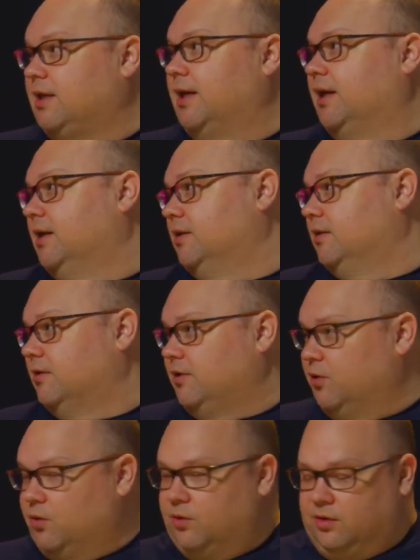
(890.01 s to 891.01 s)
and
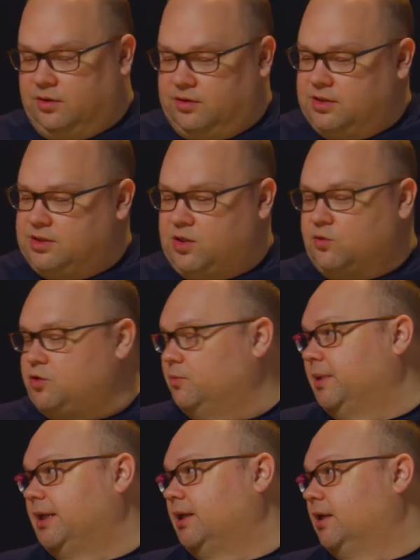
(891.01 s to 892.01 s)
your social
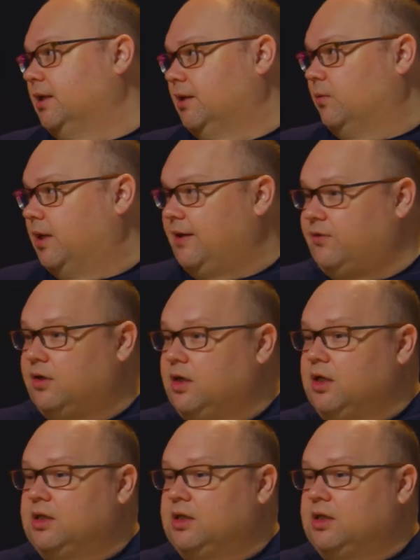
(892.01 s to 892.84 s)
media and whatever